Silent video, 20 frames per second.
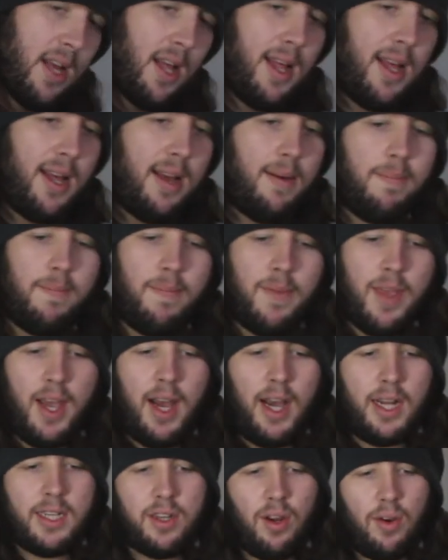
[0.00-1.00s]

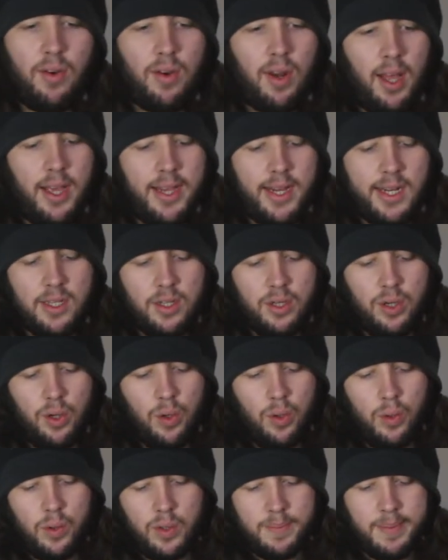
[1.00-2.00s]
I don't like
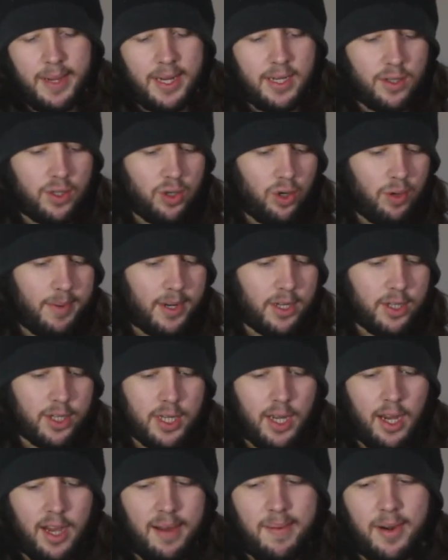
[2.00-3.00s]
to spend too much
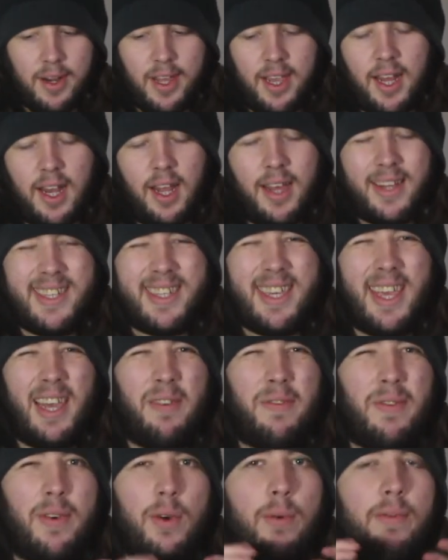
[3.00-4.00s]
time on it. I like to get
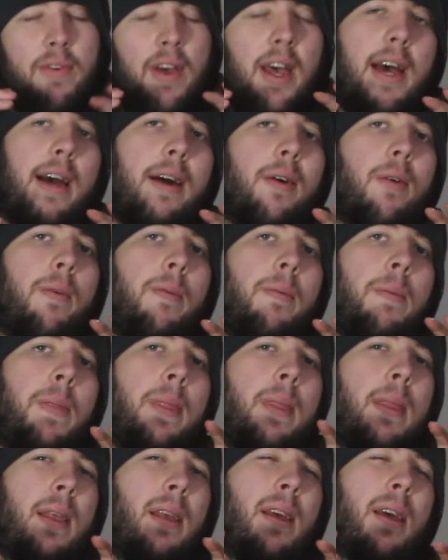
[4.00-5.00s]
a feel for how
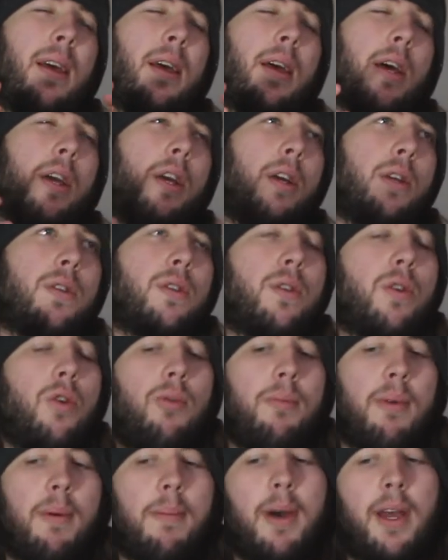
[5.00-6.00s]
a
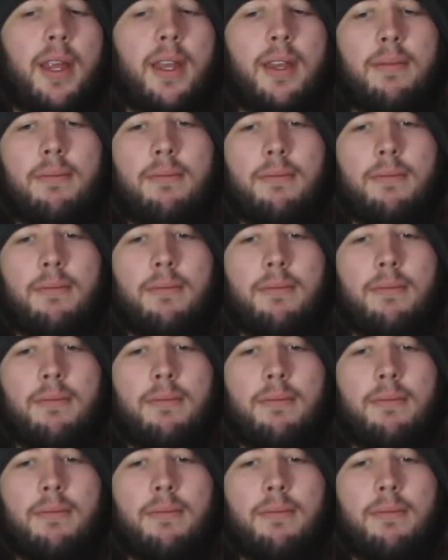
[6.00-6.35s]
consumer might